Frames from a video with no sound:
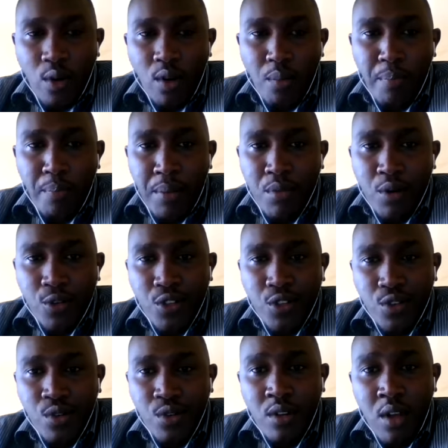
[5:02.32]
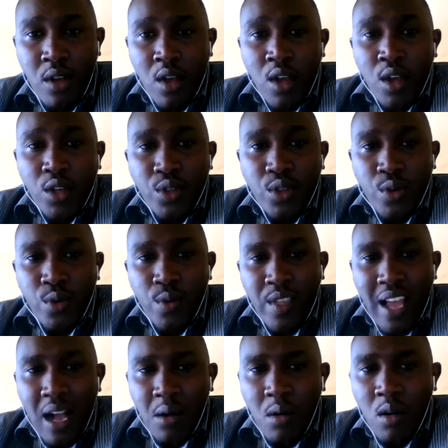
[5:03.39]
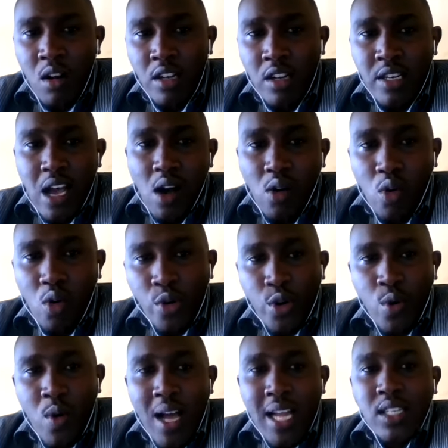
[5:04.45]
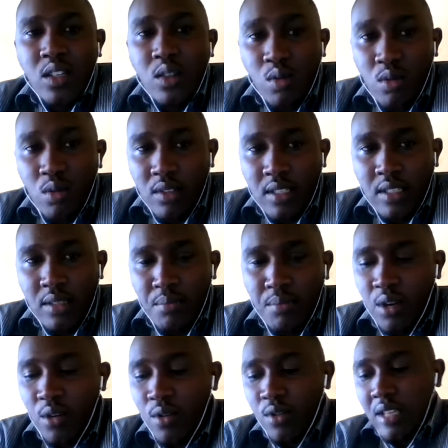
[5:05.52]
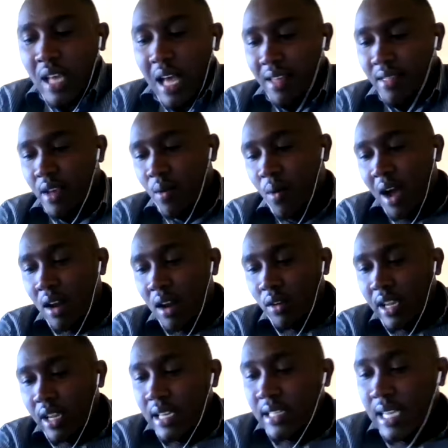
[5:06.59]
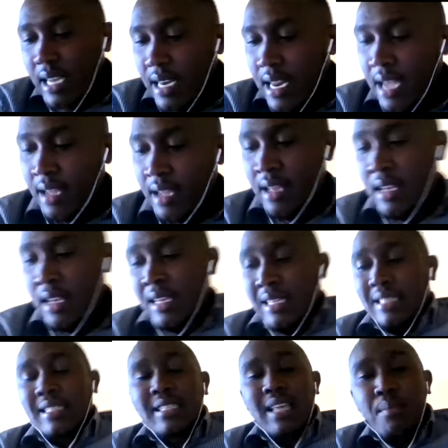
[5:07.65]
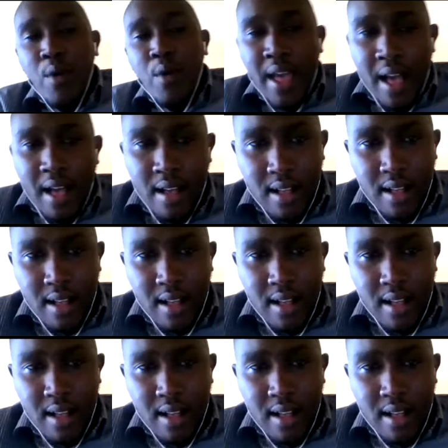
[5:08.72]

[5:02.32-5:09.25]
or Pebbles tool. So they are called Odoan tools because uh, they were located somewhere,